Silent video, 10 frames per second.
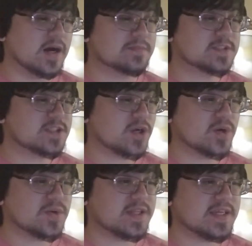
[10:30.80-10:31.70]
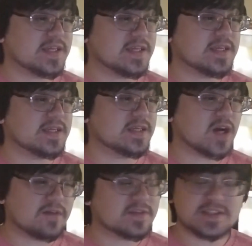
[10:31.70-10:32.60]
So
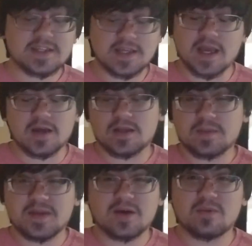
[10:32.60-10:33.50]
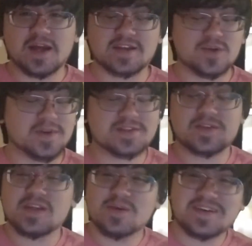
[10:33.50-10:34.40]
obviously, yeah, let me go back to it. So
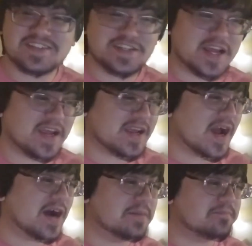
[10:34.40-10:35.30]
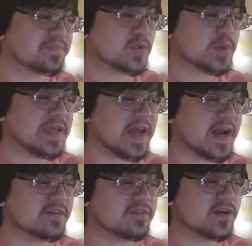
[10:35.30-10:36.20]
the USJ, we
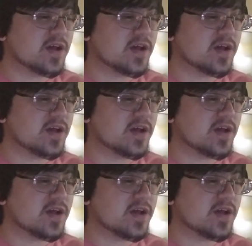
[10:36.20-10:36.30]
have